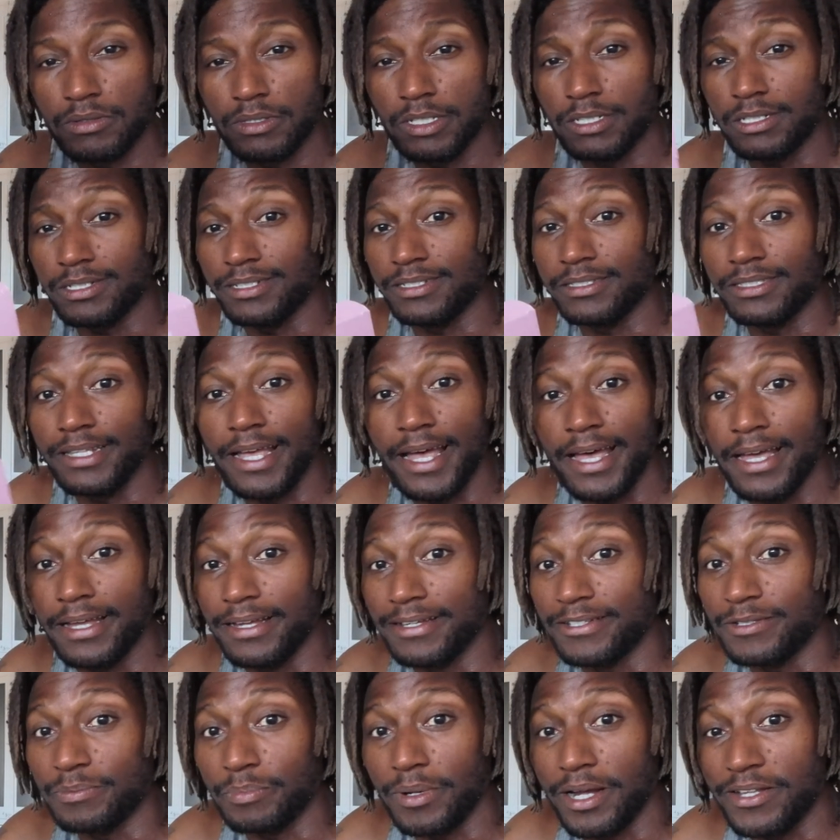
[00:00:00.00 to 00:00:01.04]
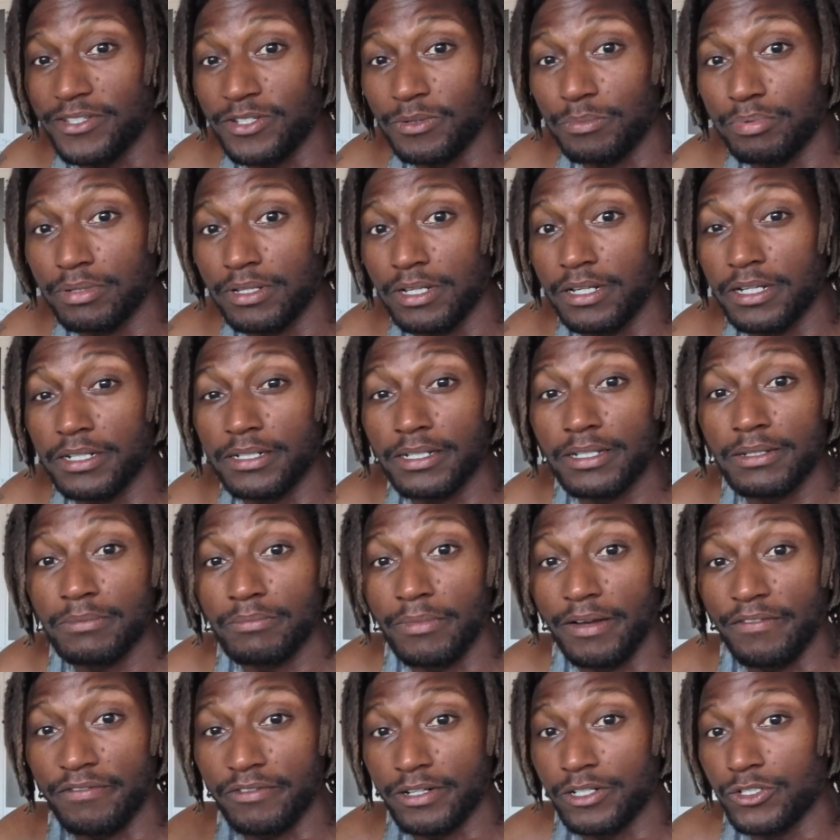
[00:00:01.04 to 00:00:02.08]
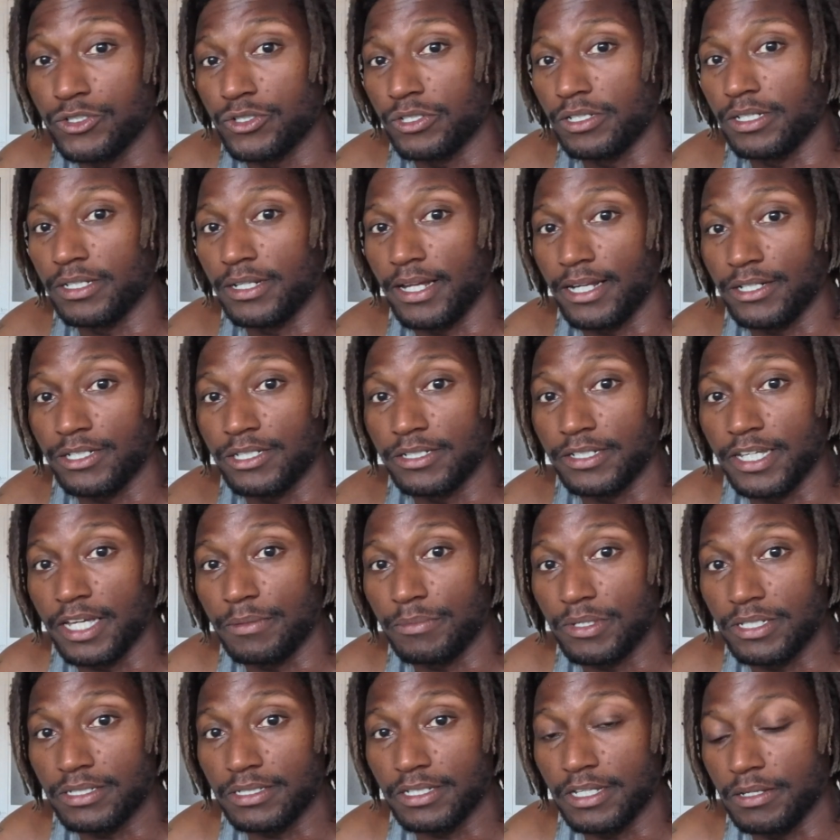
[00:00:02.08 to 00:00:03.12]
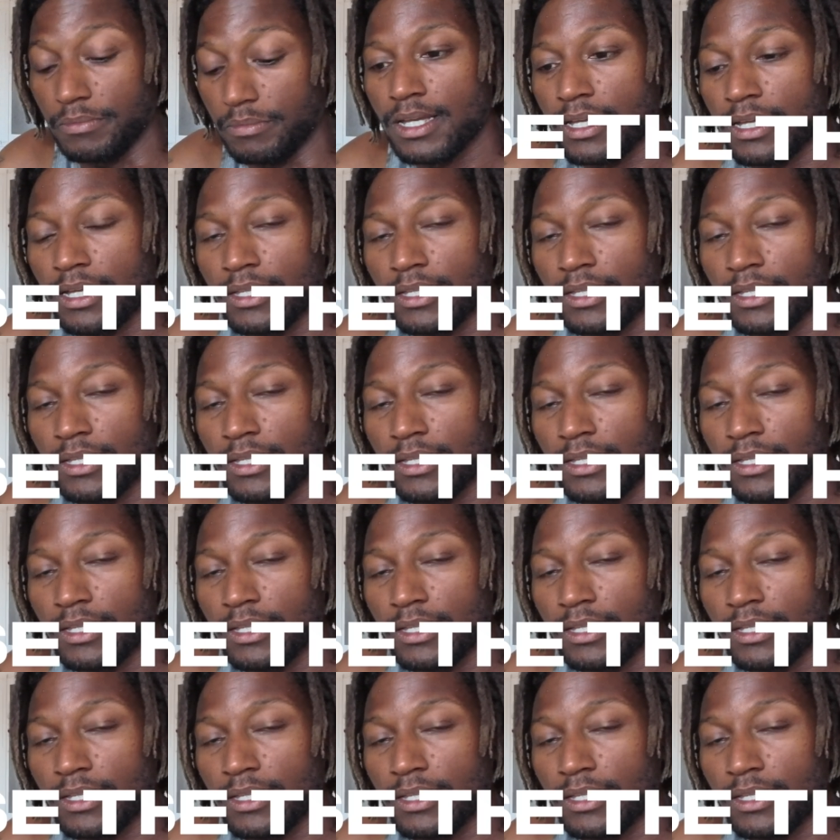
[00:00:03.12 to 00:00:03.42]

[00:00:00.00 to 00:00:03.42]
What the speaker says: This is not a sponsored plug. My friend Julian actually gave me some.